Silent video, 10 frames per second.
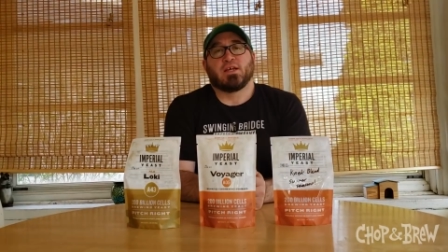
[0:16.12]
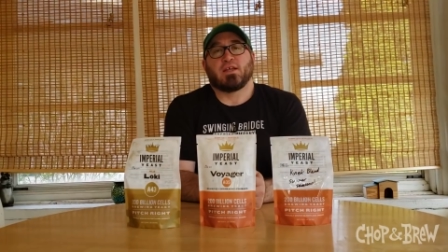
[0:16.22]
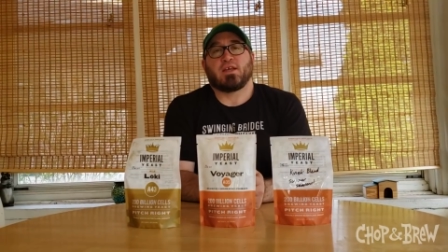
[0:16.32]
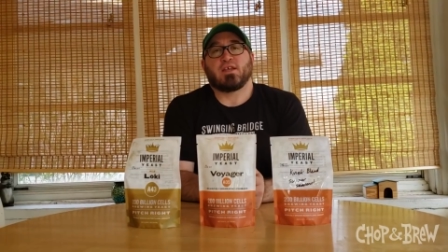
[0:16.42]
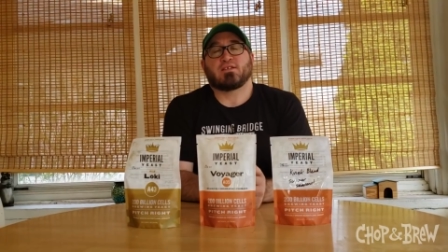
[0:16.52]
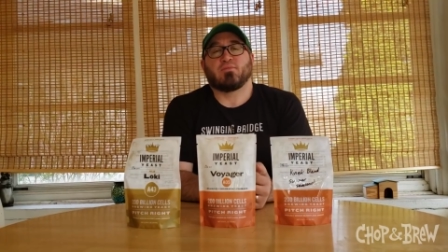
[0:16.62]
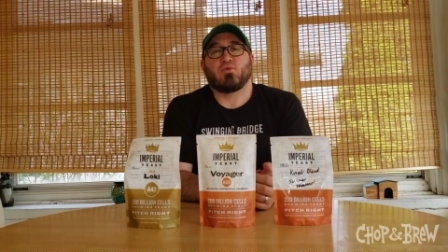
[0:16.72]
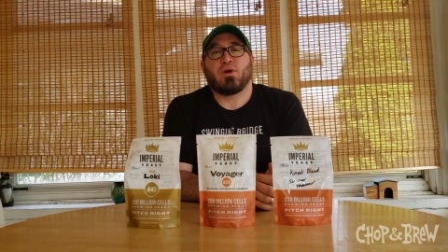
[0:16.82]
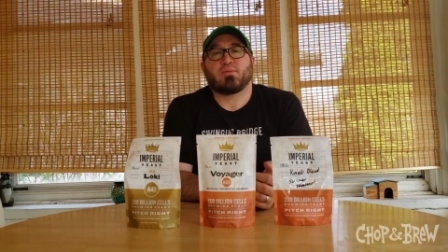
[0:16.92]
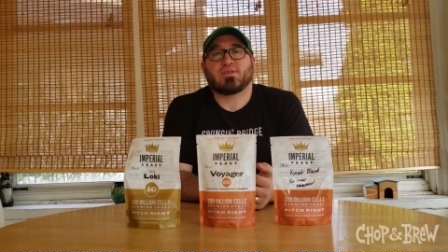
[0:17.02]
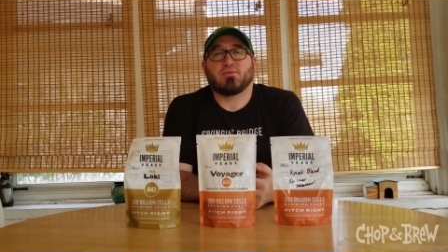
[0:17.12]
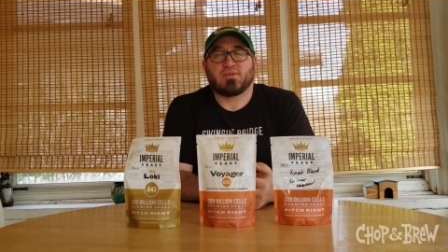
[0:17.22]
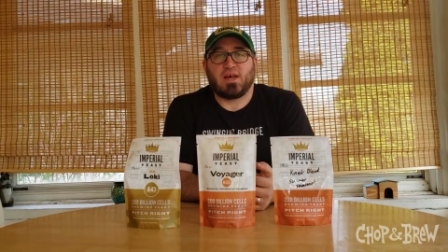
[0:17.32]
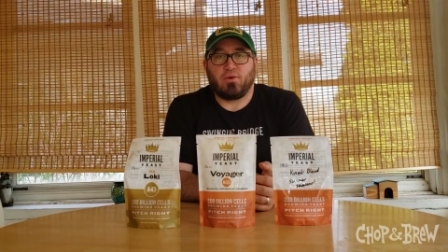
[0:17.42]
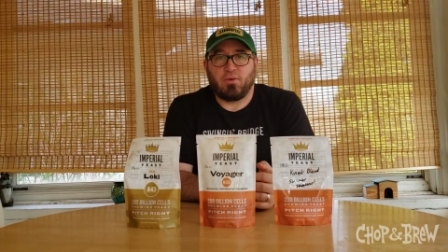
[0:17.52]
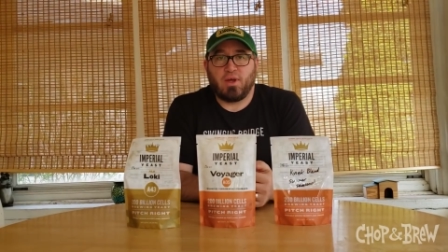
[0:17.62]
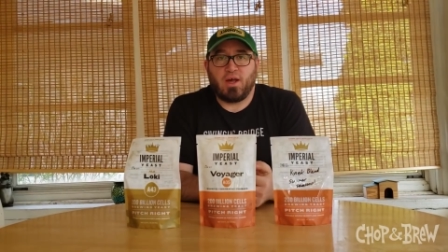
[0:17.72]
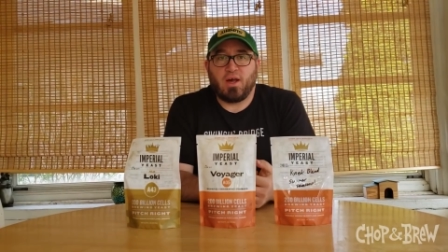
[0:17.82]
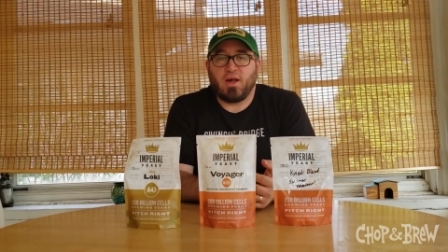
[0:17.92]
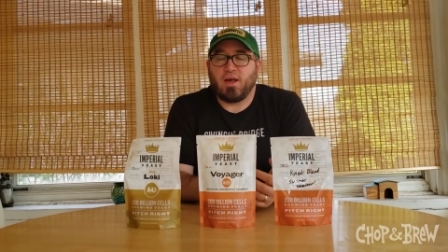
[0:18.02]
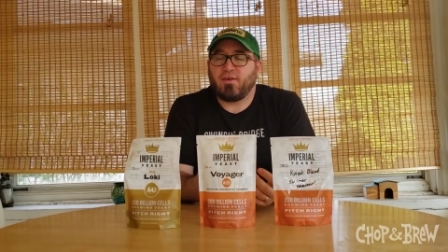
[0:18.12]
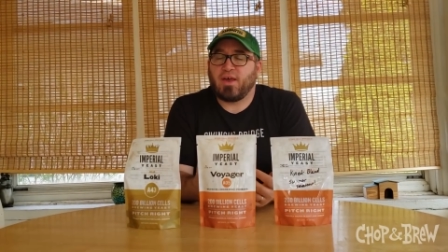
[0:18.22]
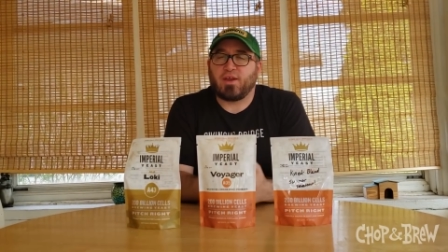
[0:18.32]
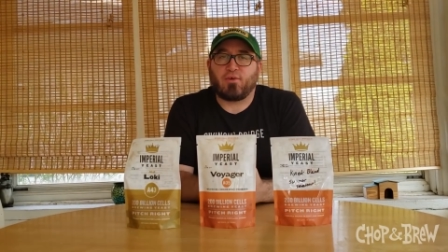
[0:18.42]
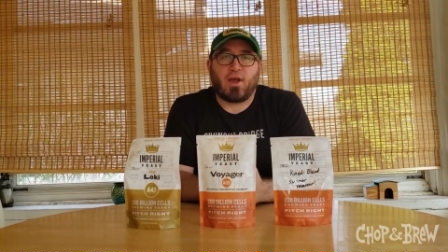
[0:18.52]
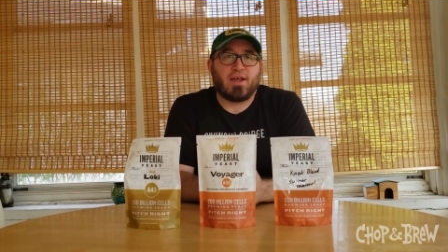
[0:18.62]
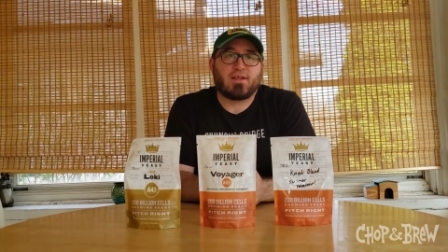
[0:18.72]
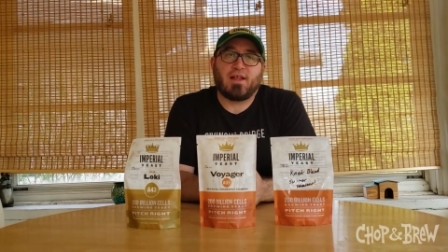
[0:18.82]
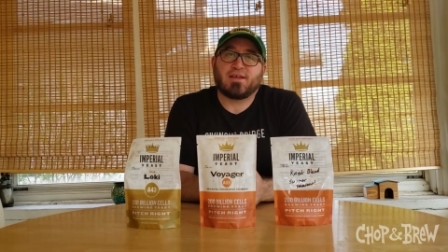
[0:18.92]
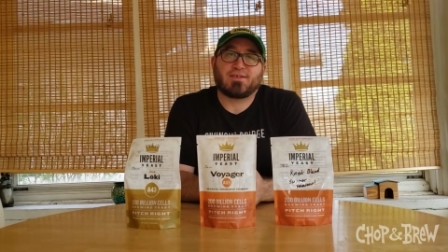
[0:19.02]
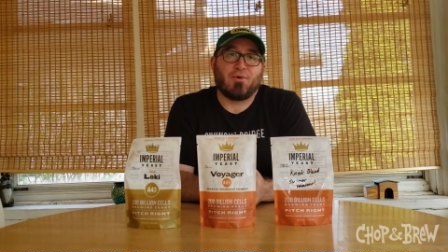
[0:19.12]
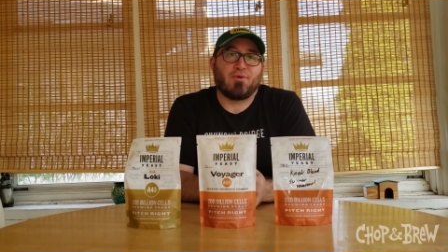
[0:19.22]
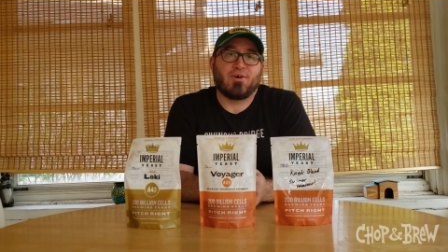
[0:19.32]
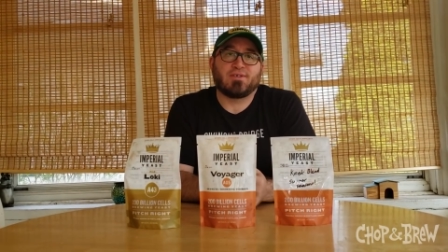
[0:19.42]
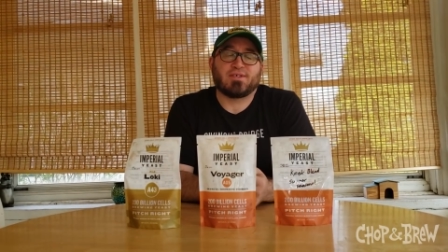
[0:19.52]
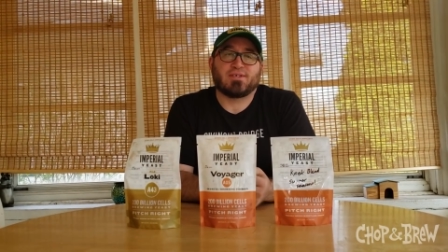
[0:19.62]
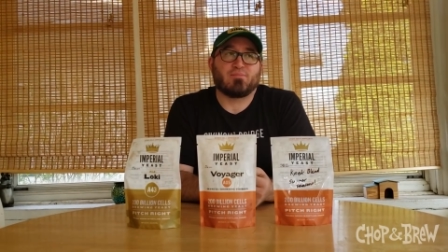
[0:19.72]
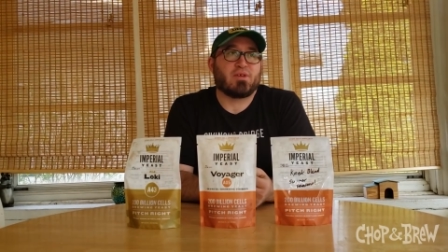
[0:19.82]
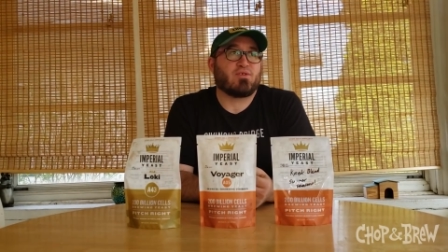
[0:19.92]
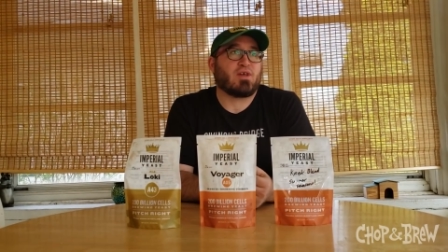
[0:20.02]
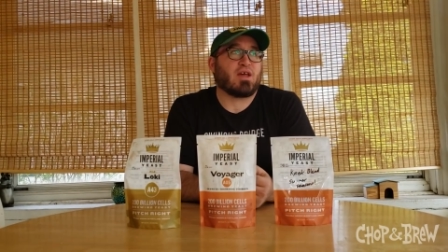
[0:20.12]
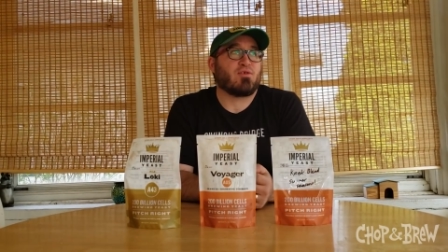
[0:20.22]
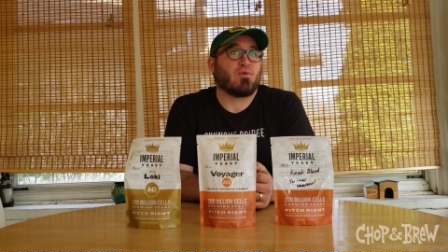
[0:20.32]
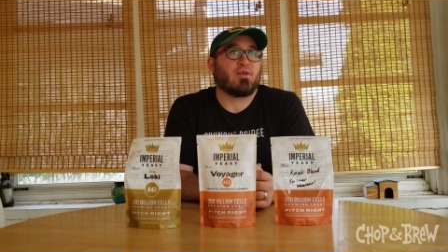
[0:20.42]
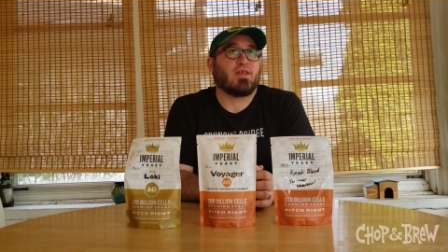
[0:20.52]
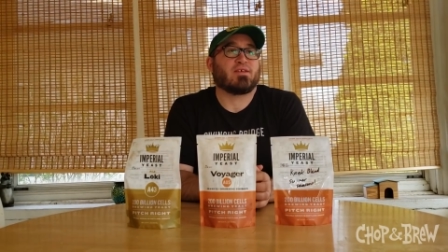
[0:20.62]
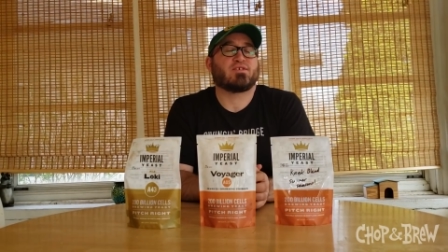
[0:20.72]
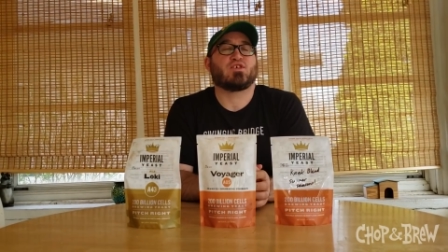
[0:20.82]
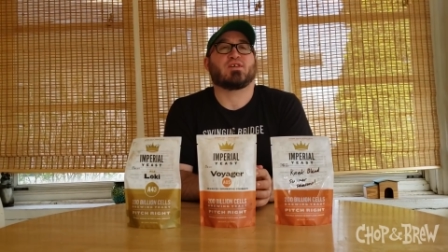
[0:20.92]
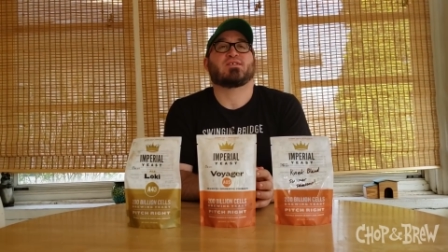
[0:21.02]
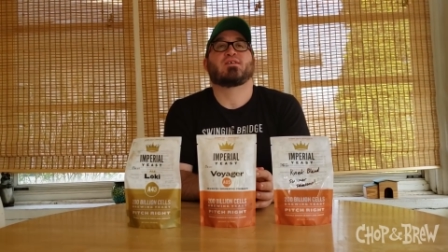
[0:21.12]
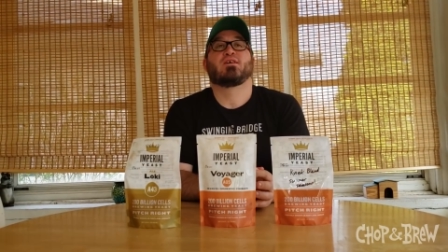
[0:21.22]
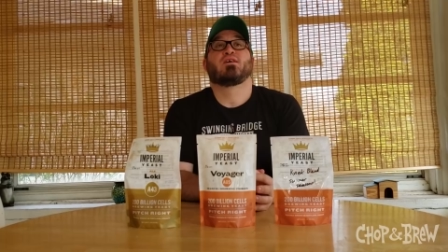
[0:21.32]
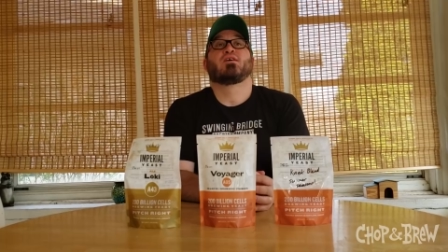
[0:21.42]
in getting some new episodes out. Uh, had a grad class going on since mid January that has just